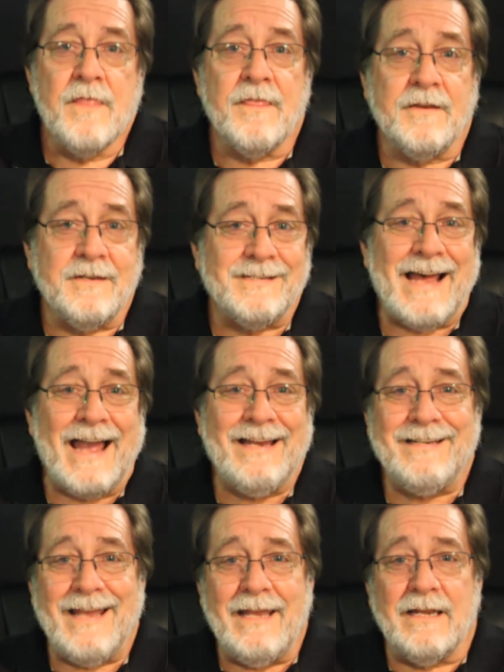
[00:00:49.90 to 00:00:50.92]
The design
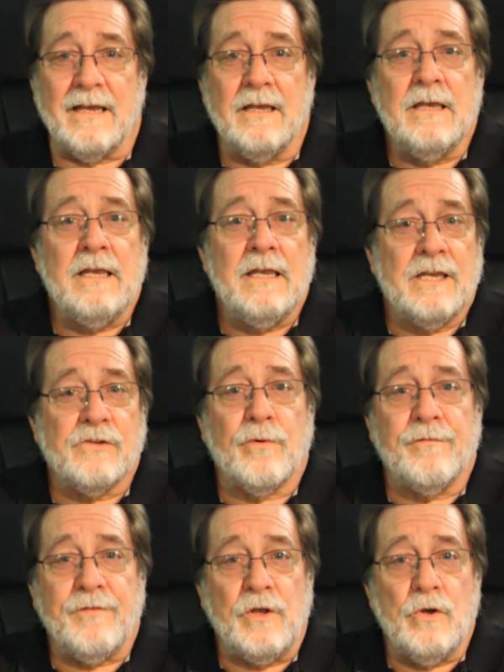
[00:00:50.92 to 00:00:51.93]
data is
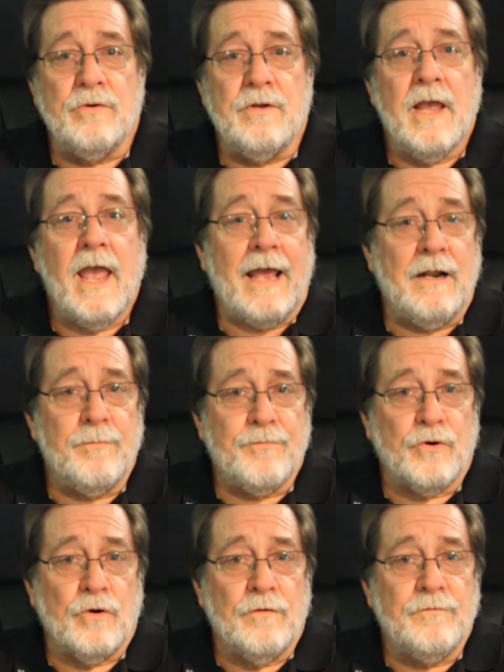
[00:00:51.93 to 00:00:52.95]
reviewed and
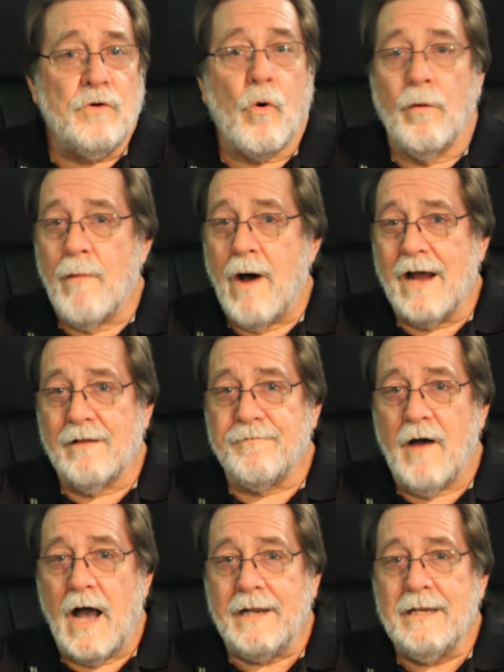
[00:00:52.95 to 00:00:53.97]
approved or
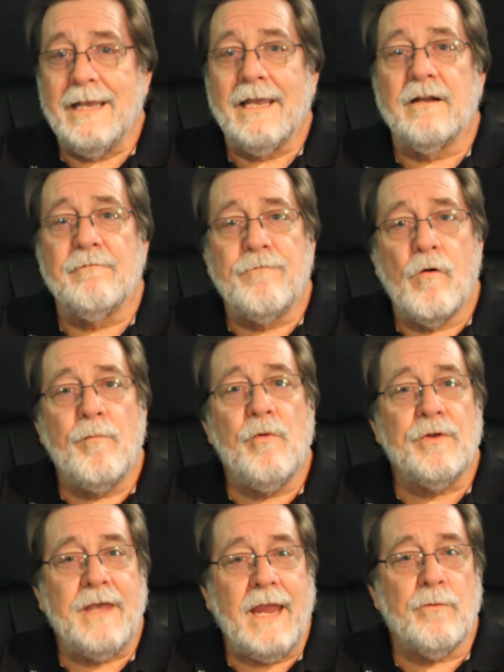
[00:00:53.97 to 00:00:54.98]
modified in a formal
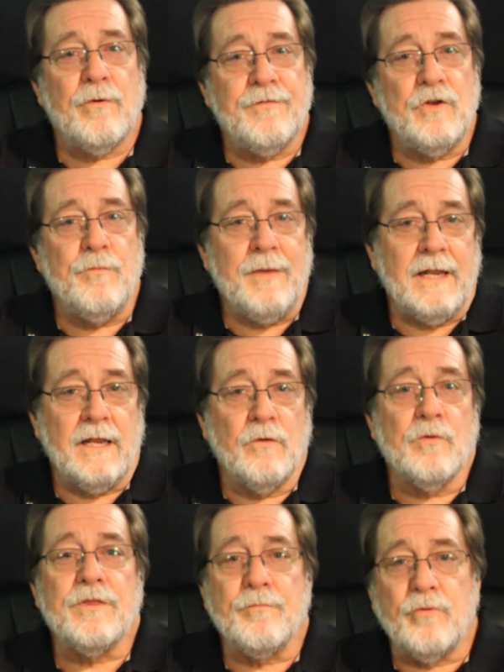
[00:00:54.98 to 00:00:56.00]
gate review meeting
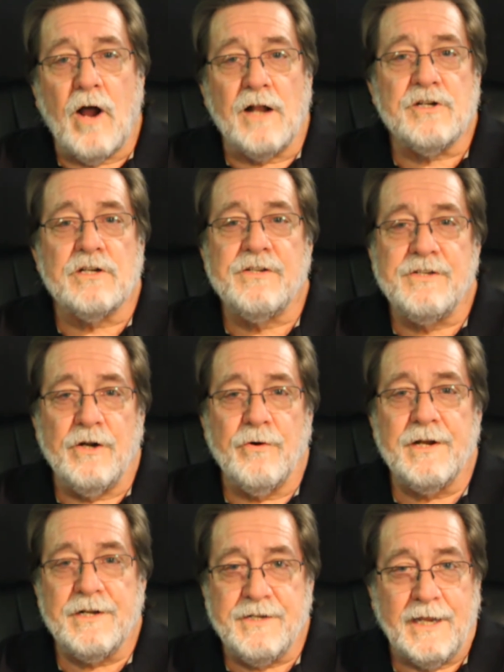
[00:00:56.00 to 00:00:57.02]
with the project
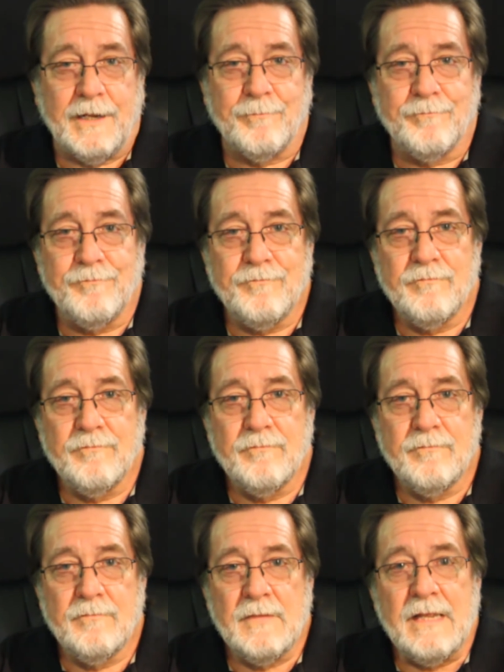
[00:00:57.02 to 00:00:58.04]
steering team.
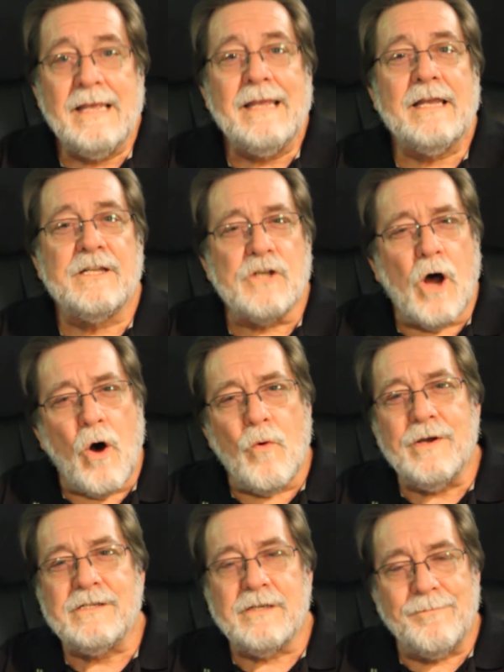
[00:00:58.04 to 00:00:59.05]
It's
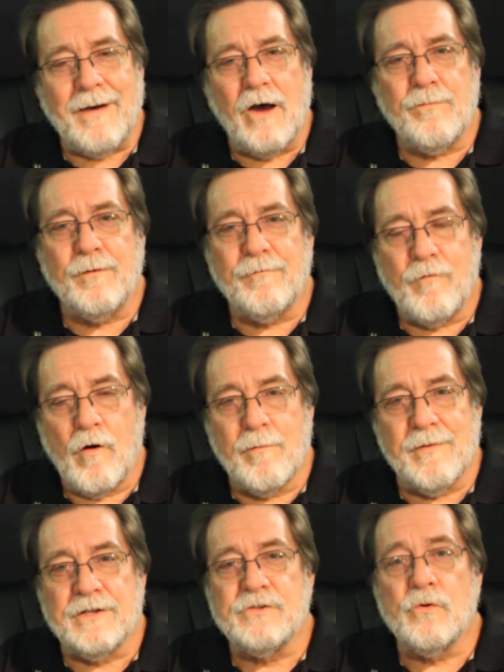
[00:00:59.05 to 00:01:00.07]
always about
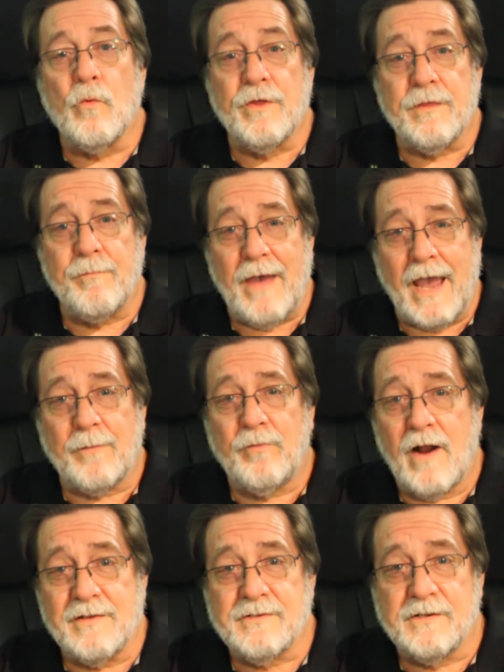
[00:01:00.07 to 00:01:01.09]
performance with the PACT
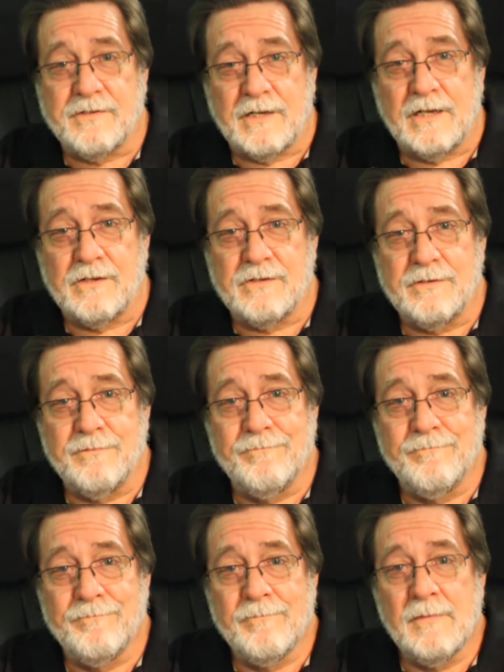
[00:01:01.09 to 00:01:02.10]
processes.
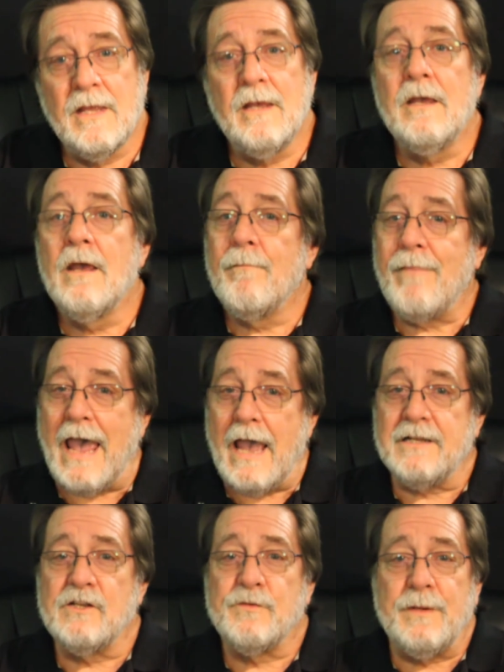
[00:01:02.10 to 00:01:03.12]

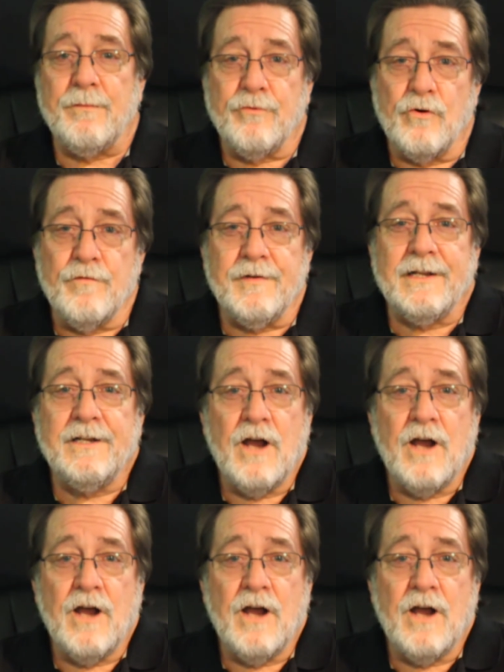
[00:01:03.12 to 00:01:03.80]
PACT has been proven in